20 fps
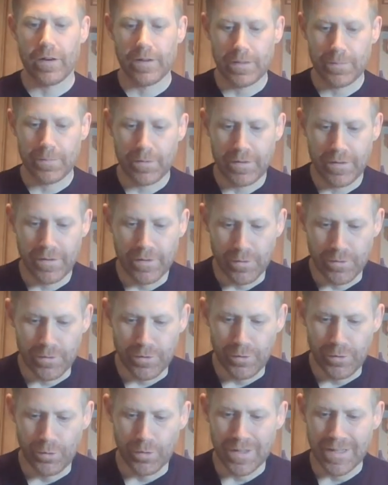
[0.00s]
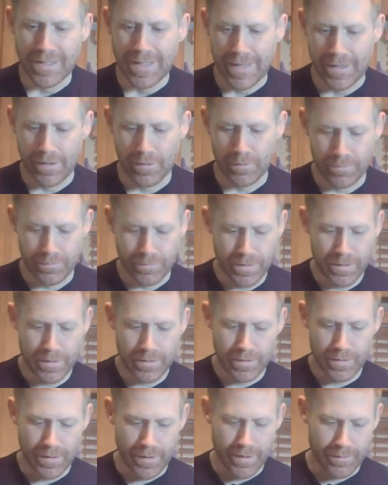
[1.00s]
I typically don't do a lot of
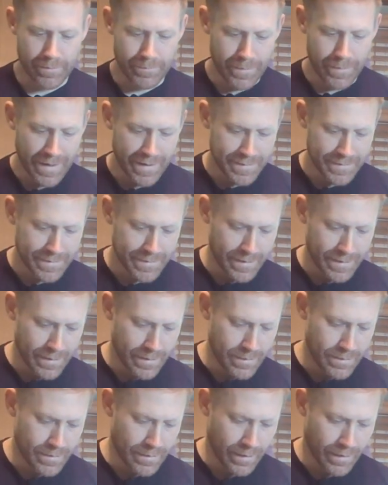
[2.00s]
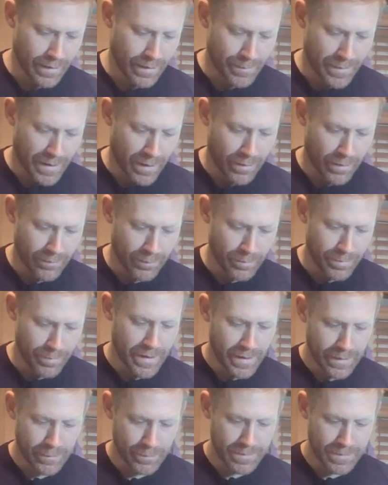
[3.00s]
venison, however,
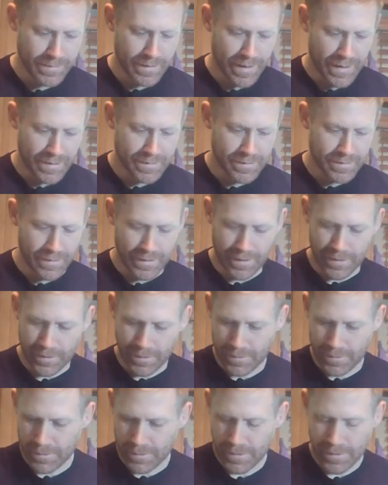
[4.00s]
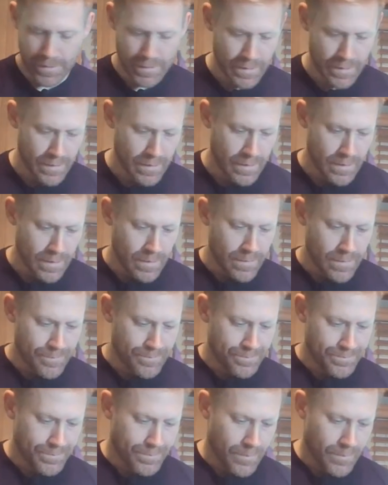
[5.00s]
being in Wisconsin here,
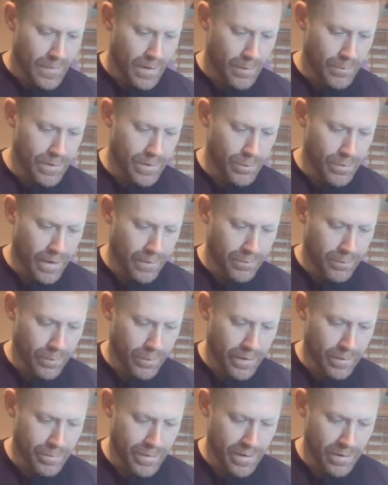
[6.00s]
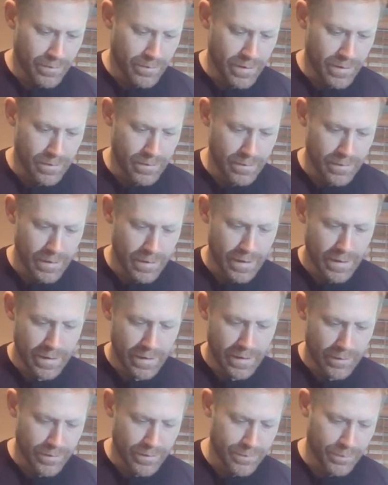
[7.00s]
we do have quite a bit of it,
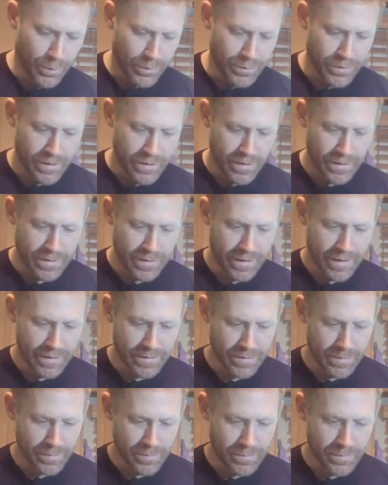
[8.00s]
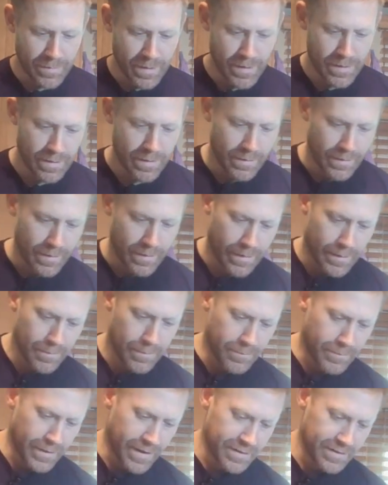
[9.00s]
and I was fortunate to get some
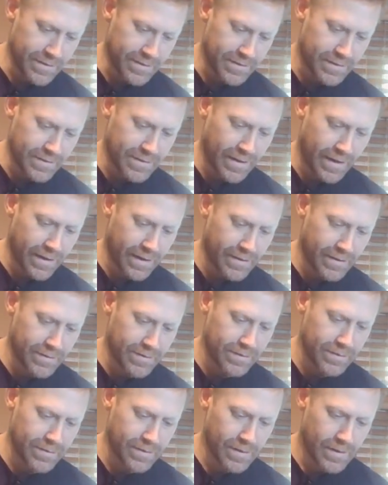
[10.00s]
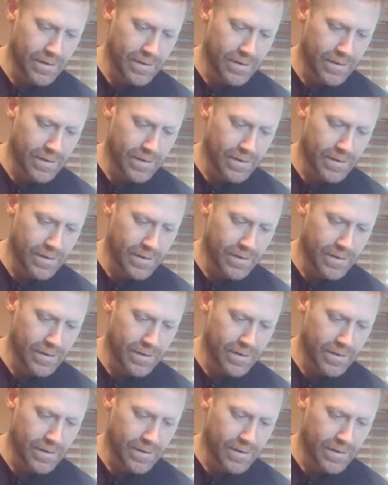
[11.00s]
venison steaks